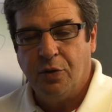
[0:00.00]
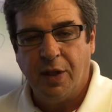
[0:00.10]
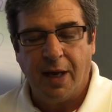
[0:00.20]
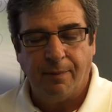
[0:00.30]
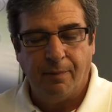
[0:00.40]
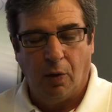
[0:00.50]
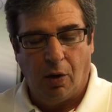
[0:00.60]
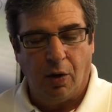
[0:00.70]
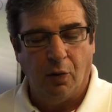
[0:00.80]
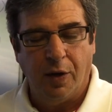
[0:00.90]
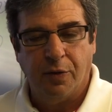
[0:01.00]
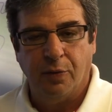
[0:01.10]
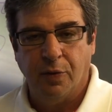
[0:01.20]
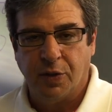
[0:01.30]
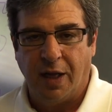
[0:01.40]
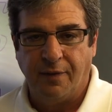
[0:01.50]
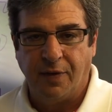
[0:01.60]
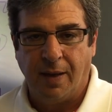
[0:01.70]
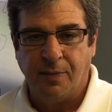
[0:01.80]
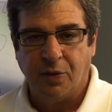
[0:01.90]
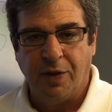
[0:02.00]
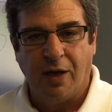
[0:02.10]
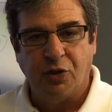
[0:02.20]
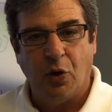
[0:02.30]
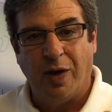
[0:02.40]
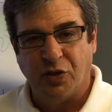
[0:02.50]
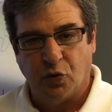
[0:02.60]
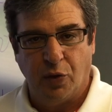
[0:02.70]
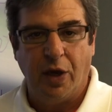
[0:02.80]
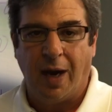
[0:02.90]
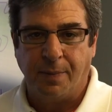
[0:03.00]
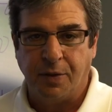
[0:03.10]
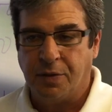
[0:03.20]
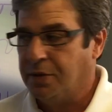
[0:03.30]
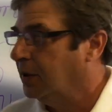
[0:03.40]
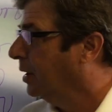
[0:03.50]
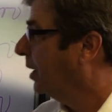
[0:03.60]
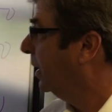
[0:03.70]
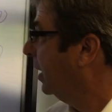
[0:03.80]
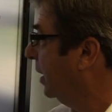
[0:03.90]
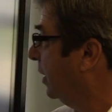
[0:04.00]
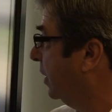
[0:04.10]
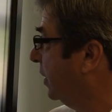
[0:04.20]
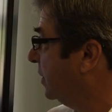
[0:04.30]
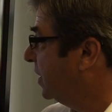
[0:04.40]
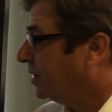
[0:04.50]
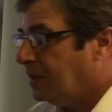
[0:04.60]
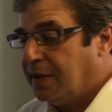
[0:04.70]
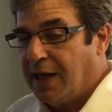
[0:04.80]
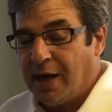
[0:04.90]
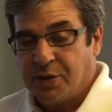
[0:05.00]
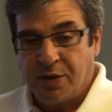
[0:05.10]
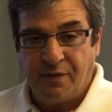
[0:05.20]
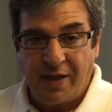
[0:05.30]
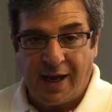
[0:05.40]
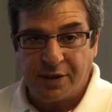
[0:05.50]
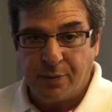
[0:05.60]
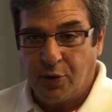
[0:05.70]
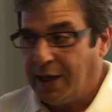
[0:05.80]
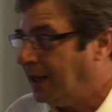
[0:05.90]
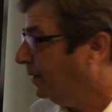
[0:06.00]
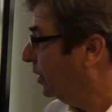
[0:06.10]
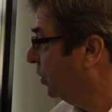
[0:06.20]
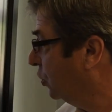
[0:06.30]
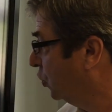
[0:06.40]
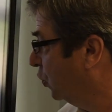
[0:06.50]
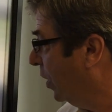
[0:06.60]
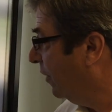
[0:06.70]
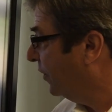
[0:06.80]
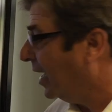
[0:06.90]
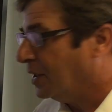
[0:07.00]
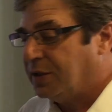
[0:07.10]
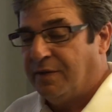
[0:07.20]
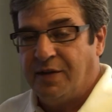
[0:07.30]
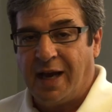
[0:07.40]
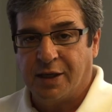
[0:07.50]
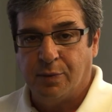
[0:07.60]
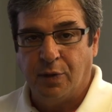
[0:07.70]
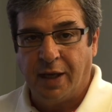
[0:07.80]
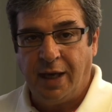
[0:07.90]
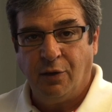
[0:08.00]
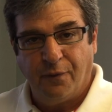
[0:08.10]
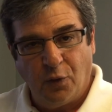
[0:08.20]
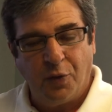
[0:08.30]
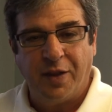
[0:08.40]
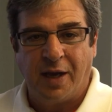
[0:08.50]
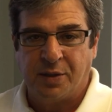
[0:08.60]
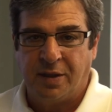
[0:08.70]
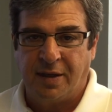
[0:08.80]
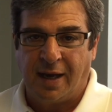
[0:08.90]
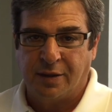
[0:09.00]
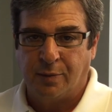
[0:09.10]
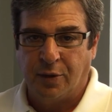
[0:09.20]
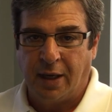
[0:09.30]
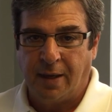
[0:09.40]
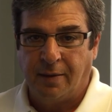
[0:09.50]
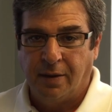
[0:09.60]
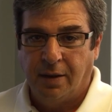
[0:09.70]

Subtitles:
do that all the way through his lifetime. So now Joe has three options: $60,000 of taxable gain, $12,000 of taxable gain, or $4,000 of taxable gain.